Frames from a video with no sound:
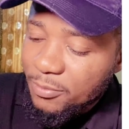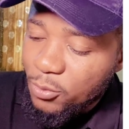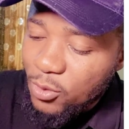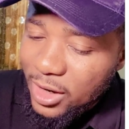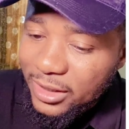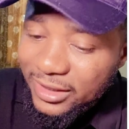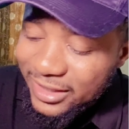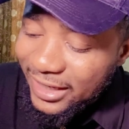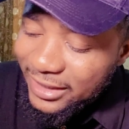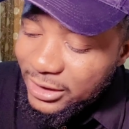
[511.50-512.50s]
But
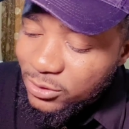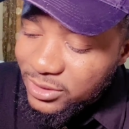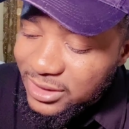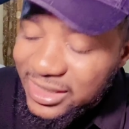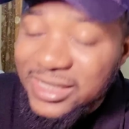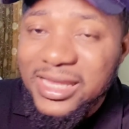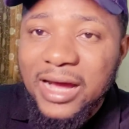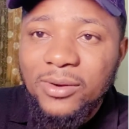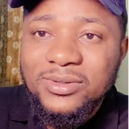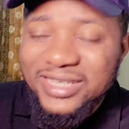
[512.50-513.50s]
they need to sit
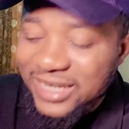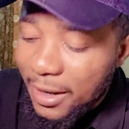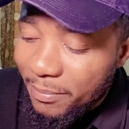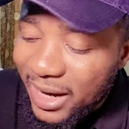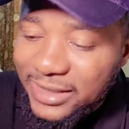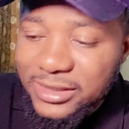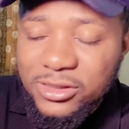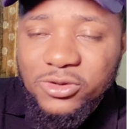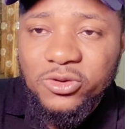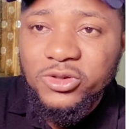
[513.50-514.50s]
down, the cabals in
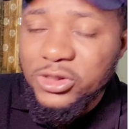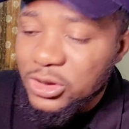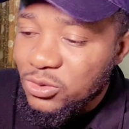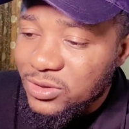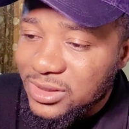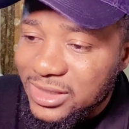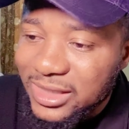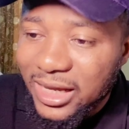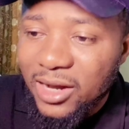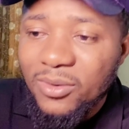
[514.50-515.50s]
this country need to
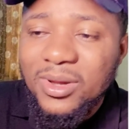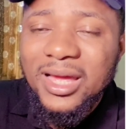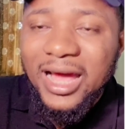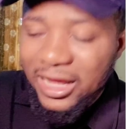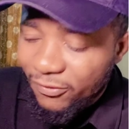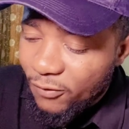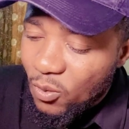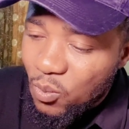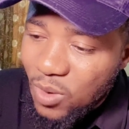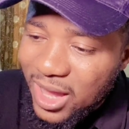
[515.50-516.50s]
sit down and for
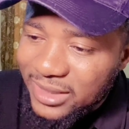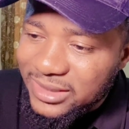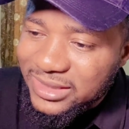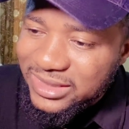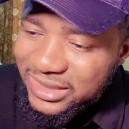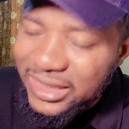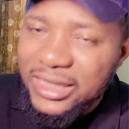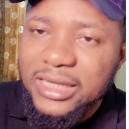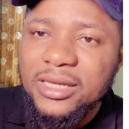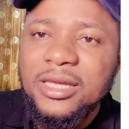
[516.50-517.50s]
once
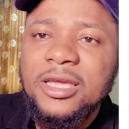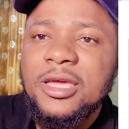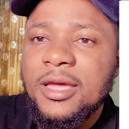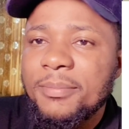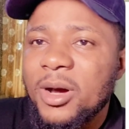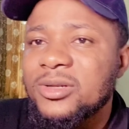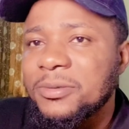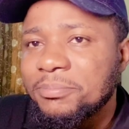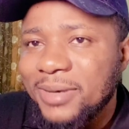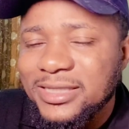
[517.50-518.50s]
think about
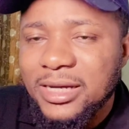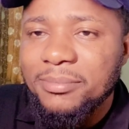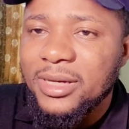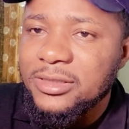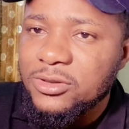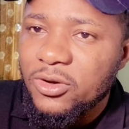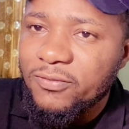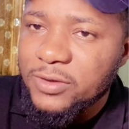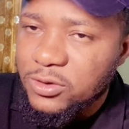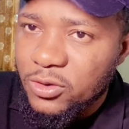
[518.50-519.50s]
the betterment
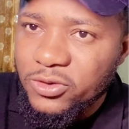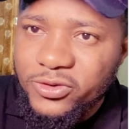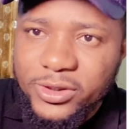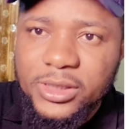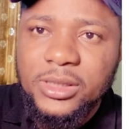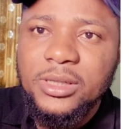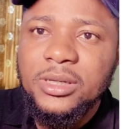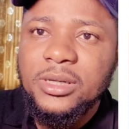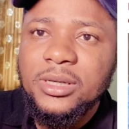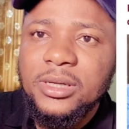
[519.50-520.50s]
of this country.
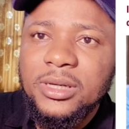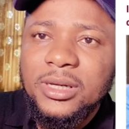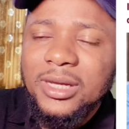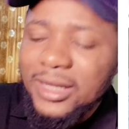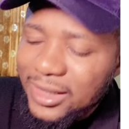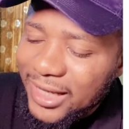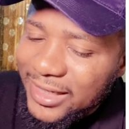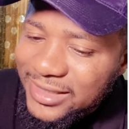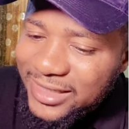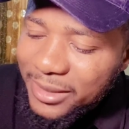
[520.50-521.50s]

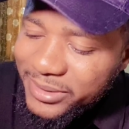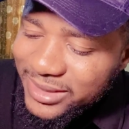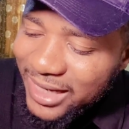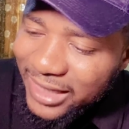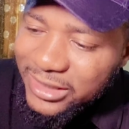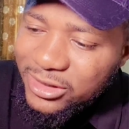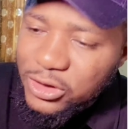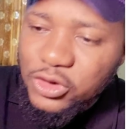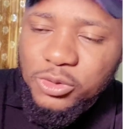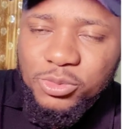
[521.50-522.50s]
Let them start
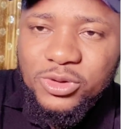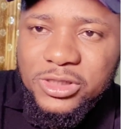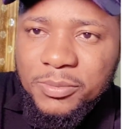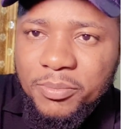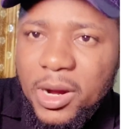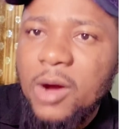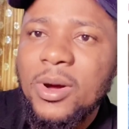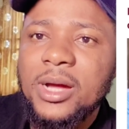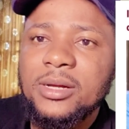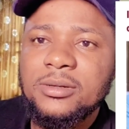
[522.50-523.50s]
distributing power.